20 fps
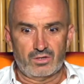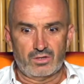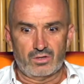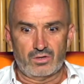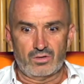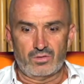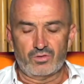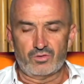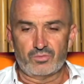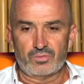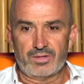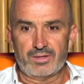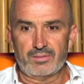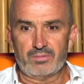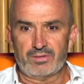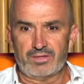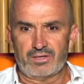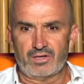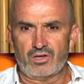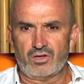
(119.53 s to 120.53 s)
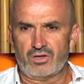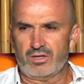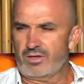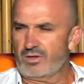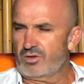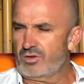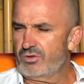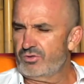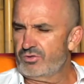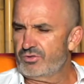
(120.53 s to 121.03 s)
oh, there's people in higher
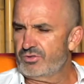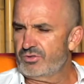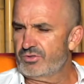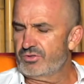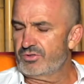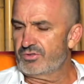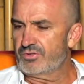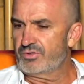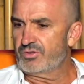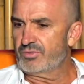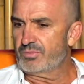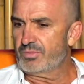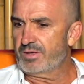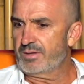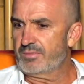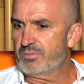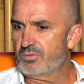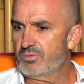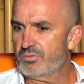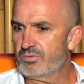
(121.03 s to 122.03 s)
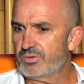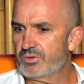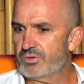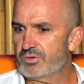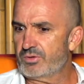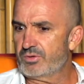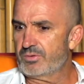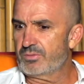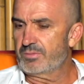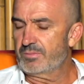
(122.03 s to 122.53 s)
consciousness, there's people that
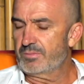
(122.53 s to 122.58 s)
are